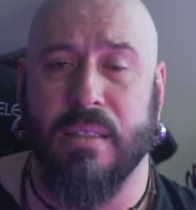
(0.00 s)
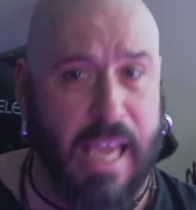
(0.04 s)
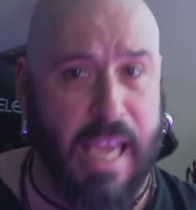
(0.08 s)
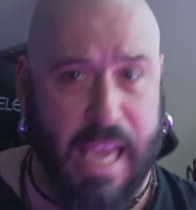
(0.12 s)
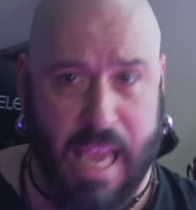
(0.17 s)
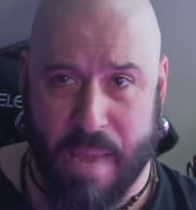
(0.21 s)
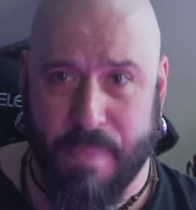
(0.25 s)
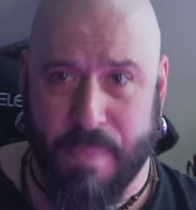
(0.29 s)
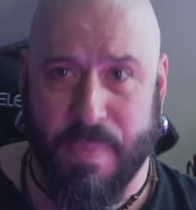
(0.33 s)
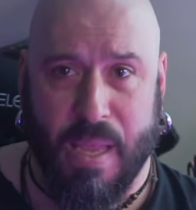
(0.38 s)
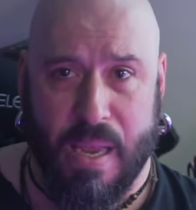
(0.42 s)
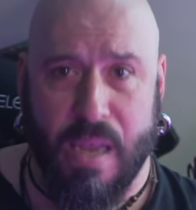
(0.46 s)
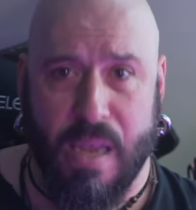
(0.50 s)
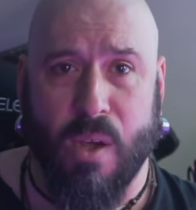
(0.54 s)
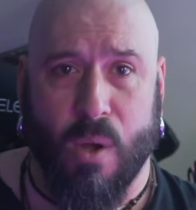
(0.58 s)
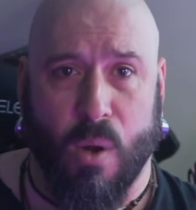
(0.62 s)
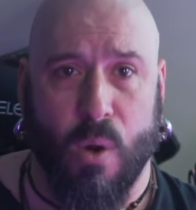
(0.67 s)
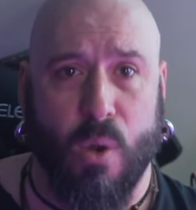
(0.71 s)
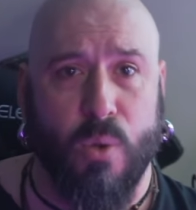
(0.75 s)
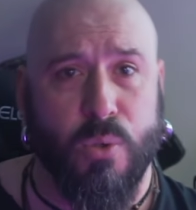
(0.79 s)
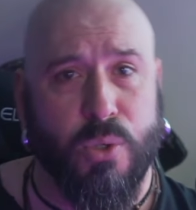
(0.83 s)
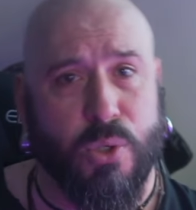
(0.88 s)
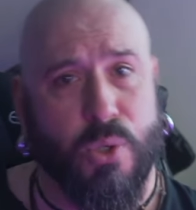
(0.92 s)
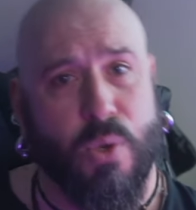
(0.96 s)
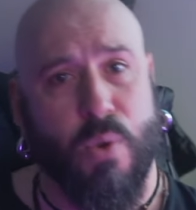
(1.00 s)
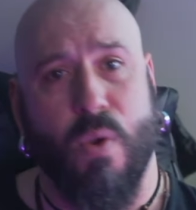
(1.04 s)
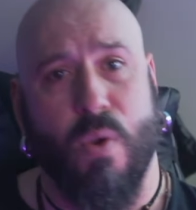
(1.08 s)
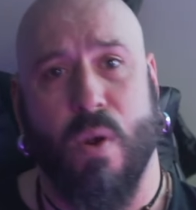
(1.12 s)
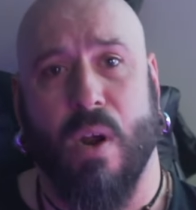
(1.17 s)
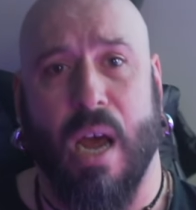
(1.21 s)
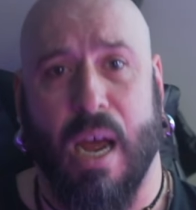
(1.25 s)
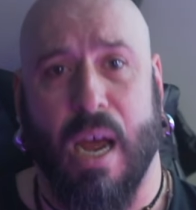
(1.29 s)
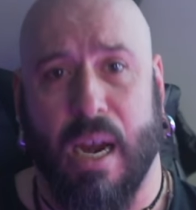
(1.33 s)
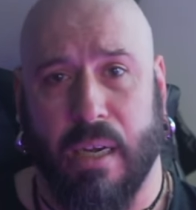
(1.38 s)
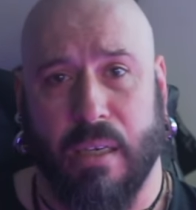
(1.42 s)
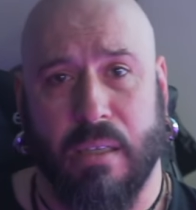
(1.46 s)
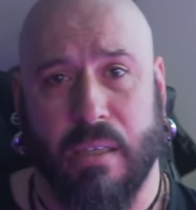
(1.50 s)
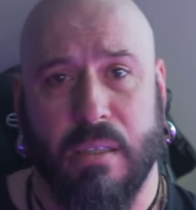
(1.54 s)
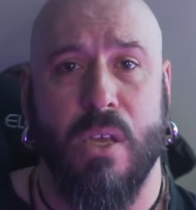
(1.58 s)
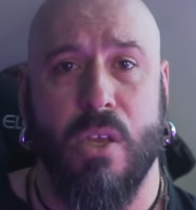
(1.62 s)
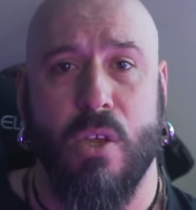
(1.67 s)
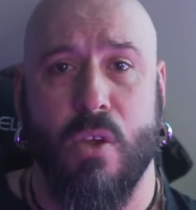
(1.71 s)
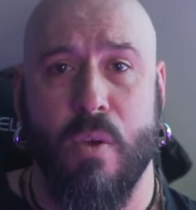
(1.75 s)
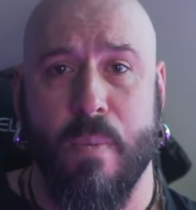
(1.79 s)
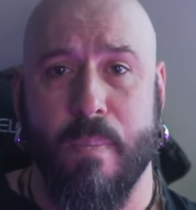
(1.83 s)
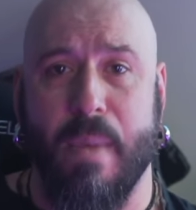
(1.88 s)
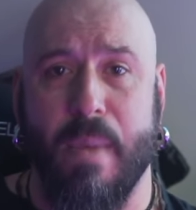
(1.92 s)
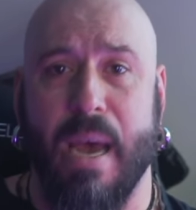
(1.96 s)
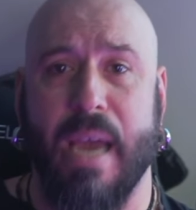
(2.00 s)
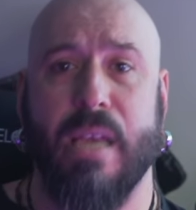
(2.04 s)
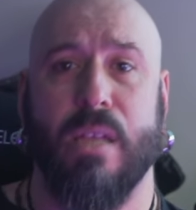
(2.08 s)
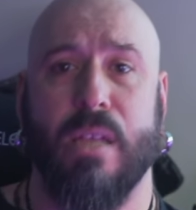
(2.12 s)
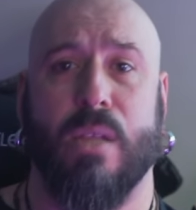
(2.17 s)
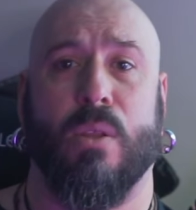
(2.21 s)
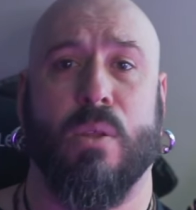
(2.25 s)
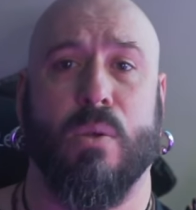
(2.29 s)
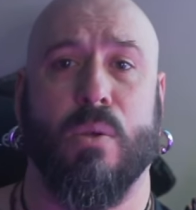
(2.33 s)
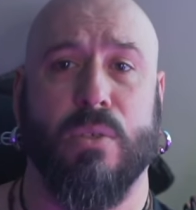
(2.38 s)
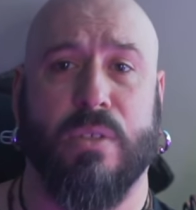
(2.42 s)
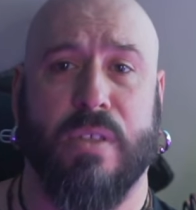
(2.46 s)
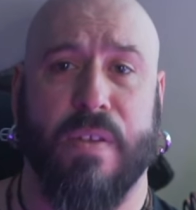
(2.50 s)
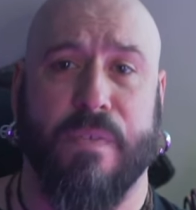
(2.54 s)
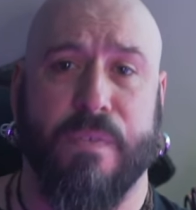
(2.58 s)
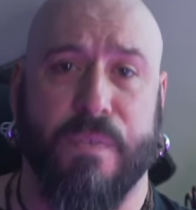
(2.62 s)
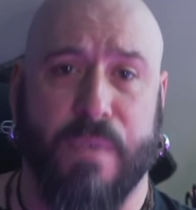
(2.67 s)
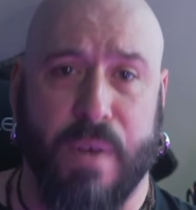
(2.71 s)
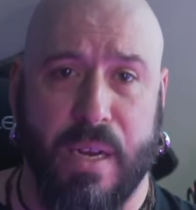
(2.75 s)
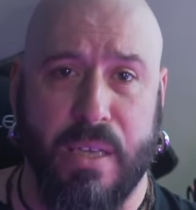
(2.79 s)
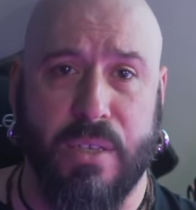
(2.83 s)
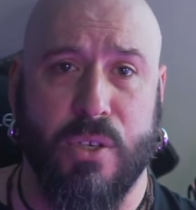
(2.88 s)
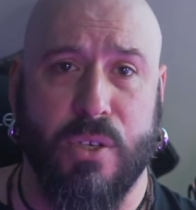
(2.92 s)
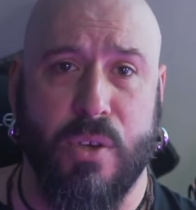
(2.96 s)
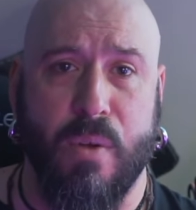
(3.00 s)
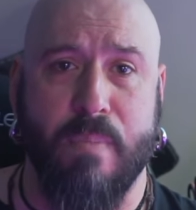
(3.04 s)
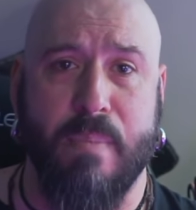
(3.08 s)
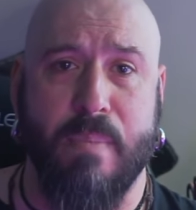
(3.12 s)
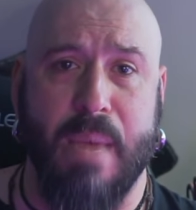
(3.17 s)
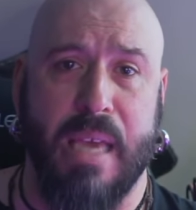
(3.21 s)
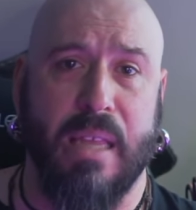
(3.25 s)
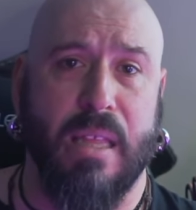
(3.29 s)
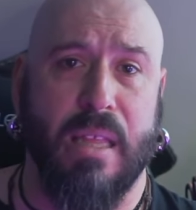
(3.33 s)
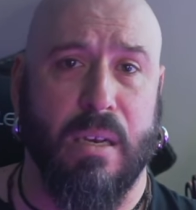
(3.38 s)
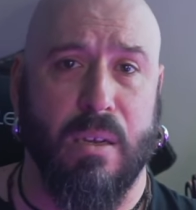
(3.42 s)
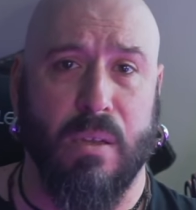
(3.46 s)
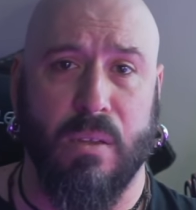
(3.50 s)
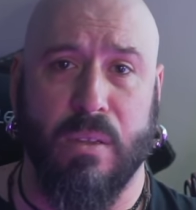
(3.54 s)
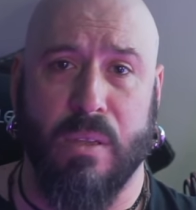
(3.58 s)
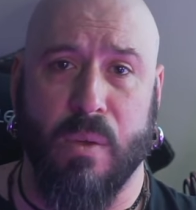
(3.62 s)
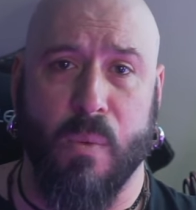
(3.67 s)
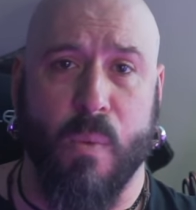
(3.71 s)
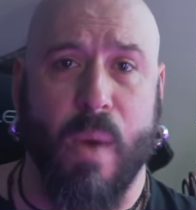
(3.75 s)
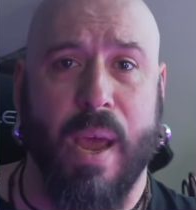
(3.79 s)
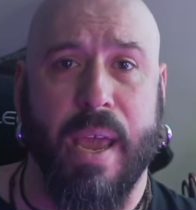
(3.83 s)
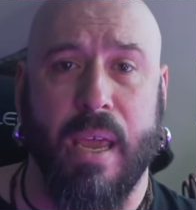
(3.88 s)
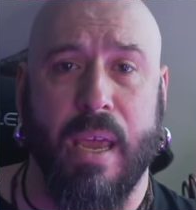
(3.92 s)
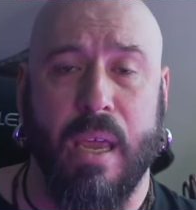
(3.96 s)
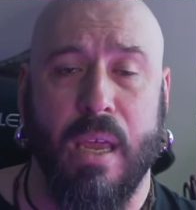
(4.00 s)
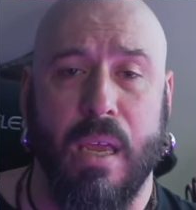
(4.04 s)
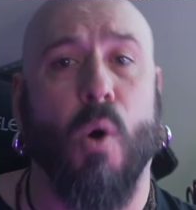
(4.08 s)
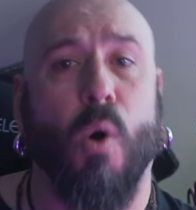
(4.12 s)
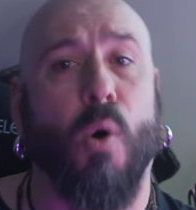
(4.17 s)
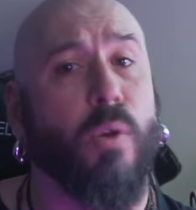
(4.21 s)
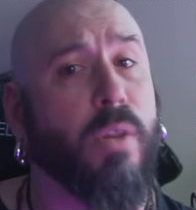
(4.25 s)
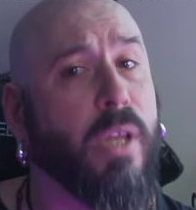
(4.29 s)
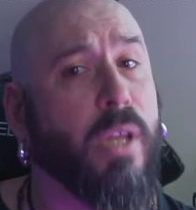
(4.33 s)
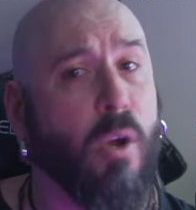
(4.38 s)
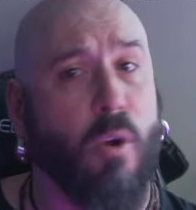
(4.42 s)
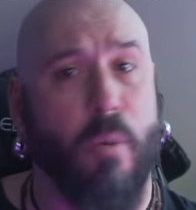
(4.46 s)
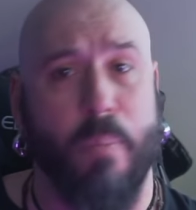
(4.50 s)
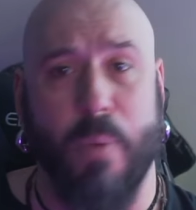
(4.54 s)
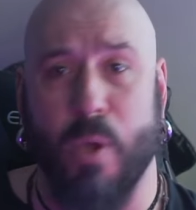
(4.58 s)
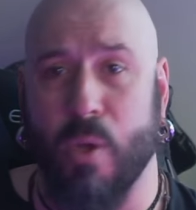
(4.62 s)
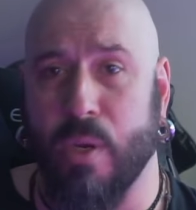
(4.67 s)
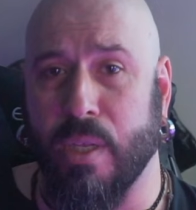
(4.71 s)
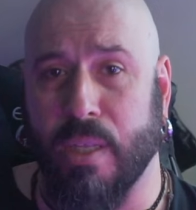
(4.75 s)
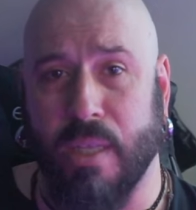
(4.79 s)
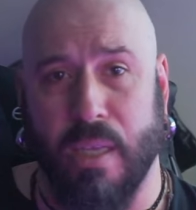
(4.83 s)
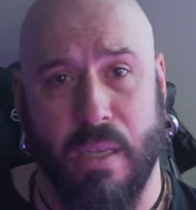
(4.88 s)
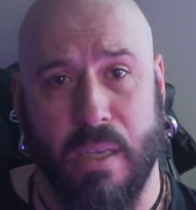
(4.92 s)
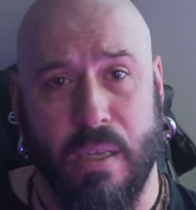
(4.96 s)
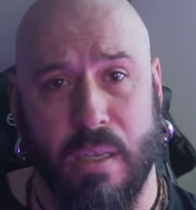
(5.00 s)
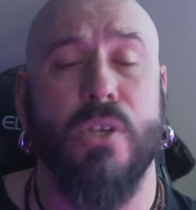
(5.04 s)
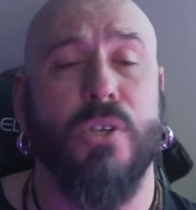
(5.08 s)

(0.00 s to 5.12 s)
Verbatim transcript: Keep them close to your heart. You might lose the friends you made along the way, or the community.